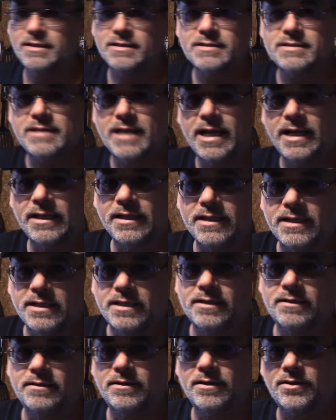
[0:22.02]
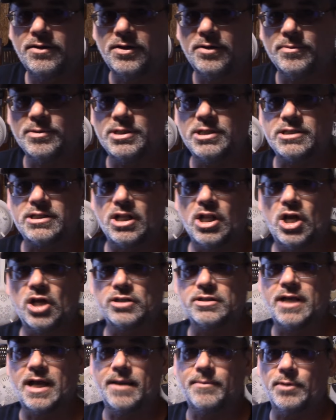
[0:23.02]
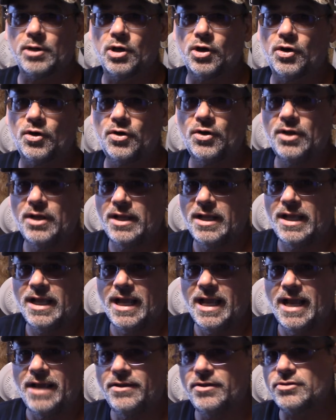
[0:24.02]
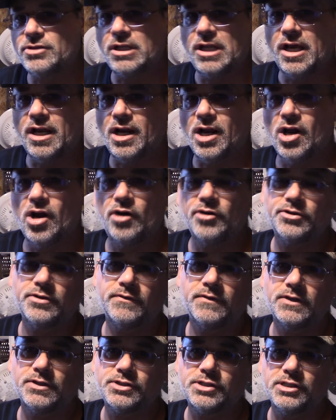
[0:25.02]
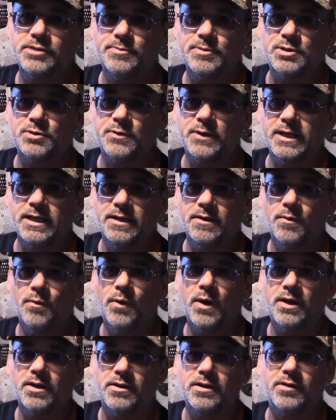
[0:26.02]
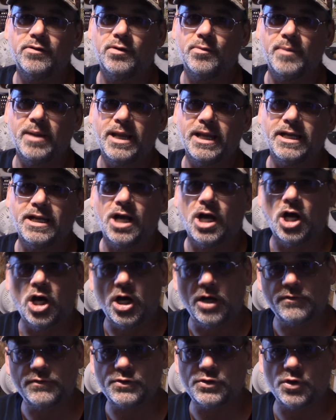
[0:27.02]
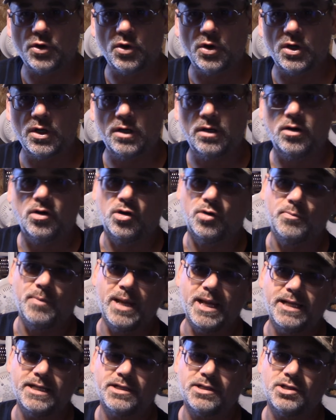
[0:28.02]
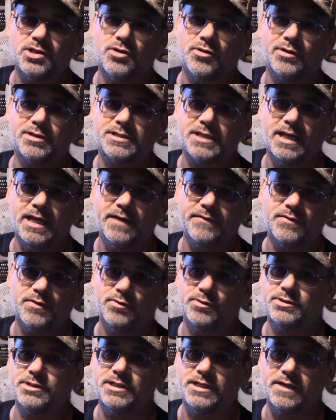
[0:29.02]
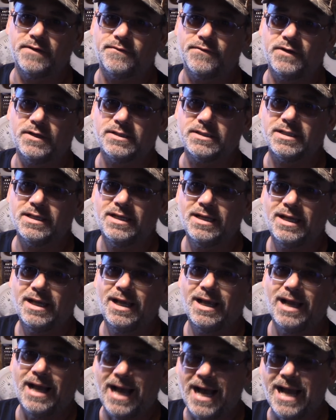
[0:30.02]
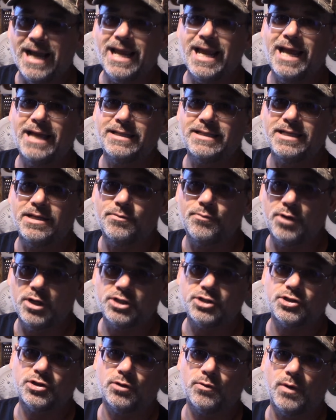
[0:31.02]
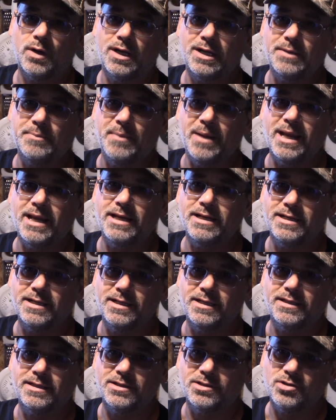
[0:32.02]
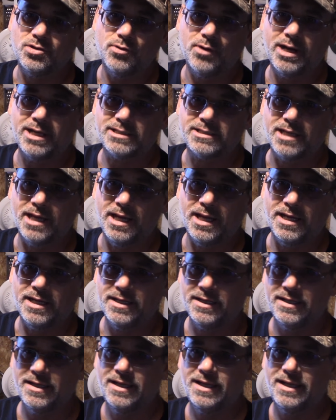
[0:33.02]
Stanley thermoses a long time ago. And there's a lot of controversy between whether they were made offshore or made in the USA, if there was a difference. I had the original one made in the USA.